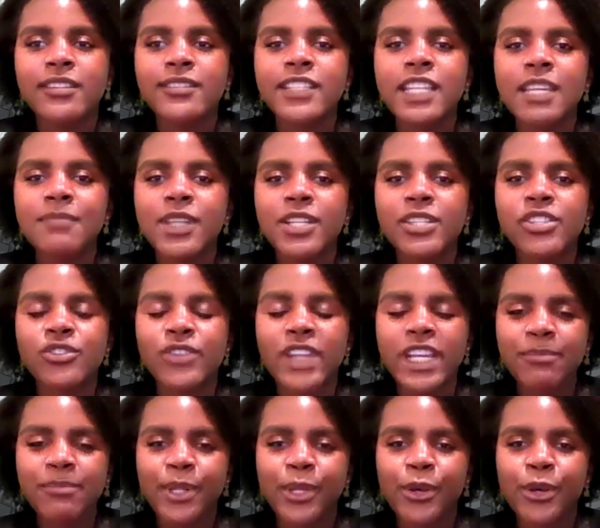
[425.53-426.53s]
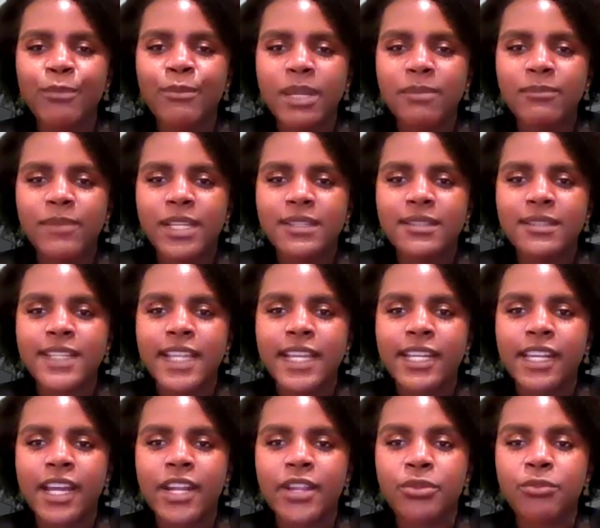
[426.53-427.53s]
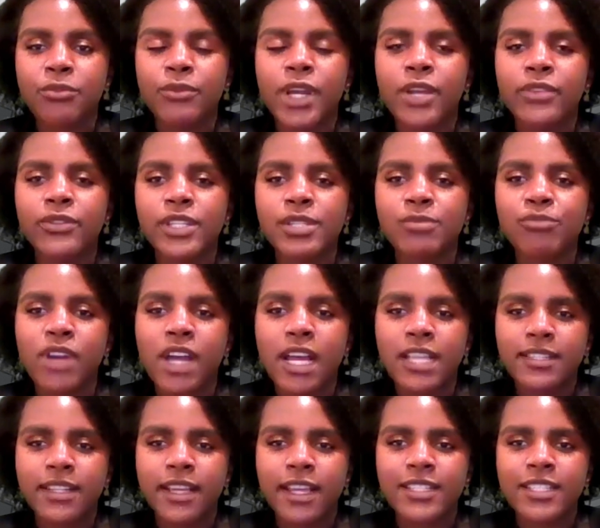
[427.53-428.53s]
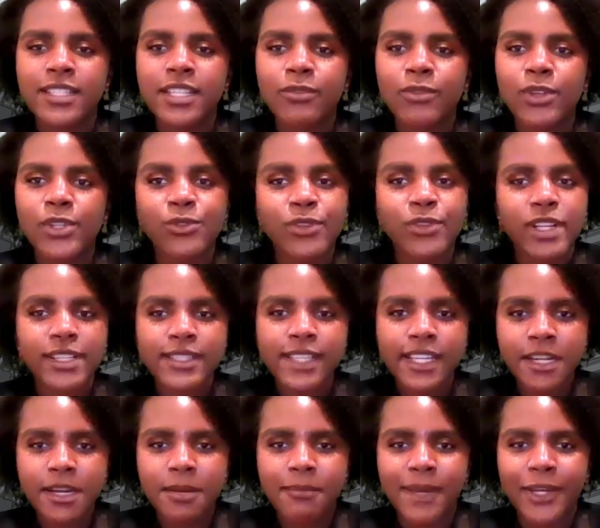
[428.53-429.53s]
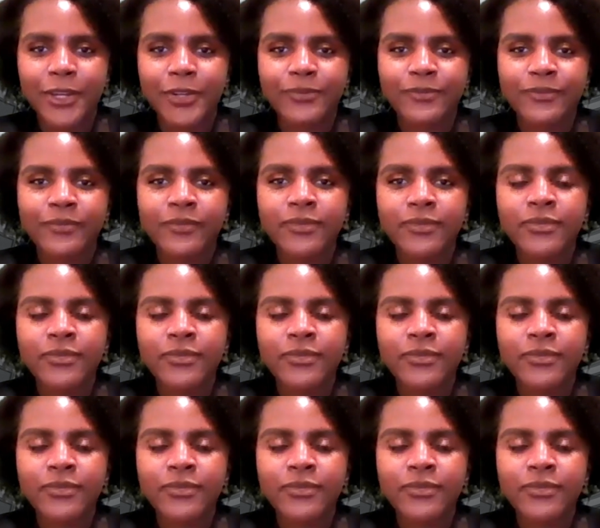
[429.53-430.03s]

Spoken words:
CML strike bill amendments stayed on throughout this process, which we're excited about.